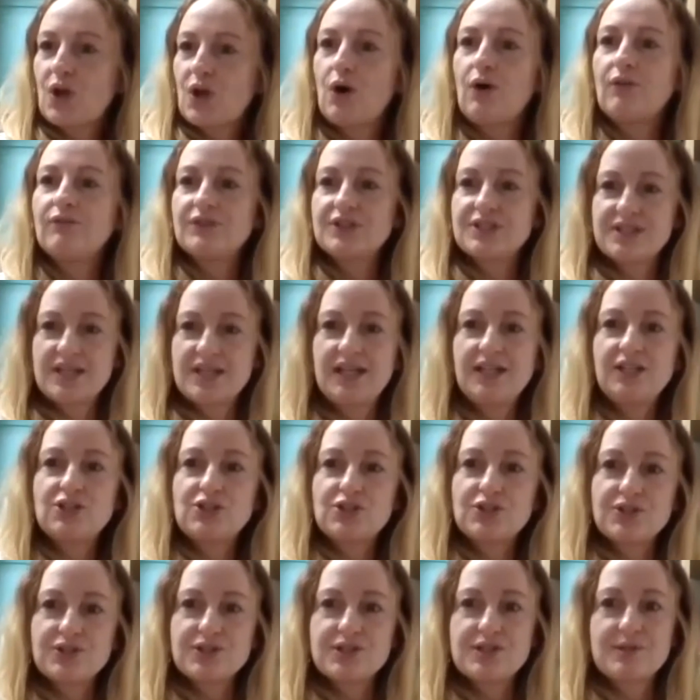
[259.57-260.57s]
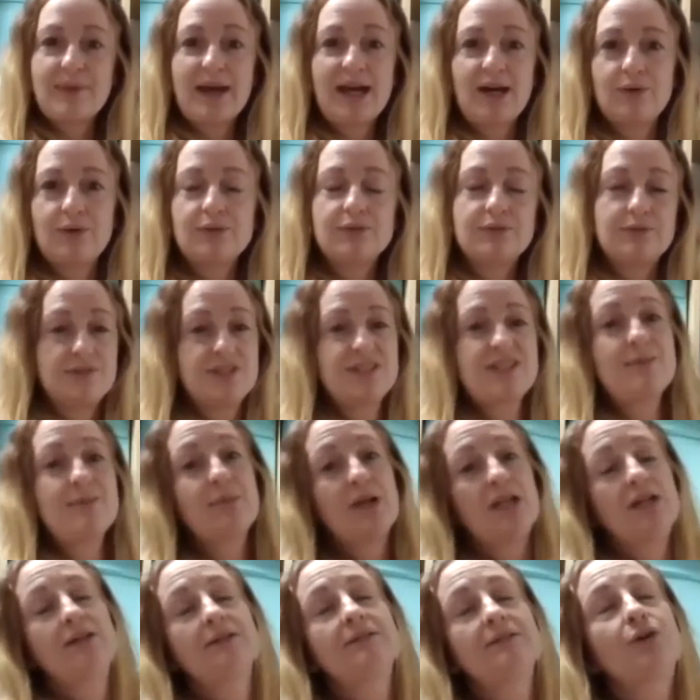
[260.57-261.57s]
conversations about
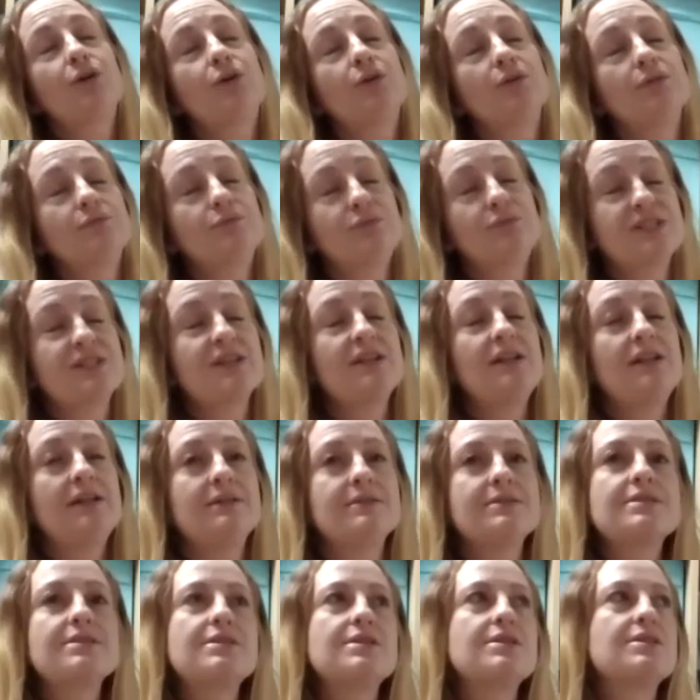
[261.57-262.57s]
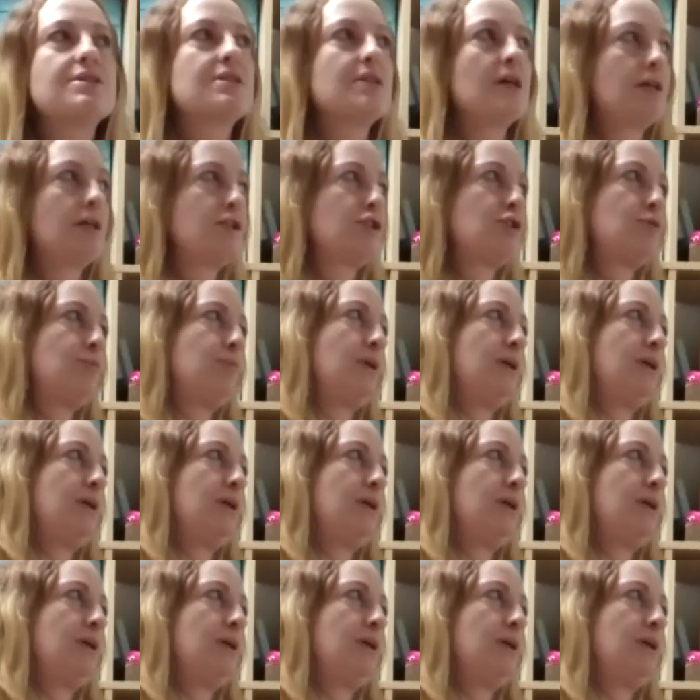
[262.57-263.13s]
similar, not resilience as such,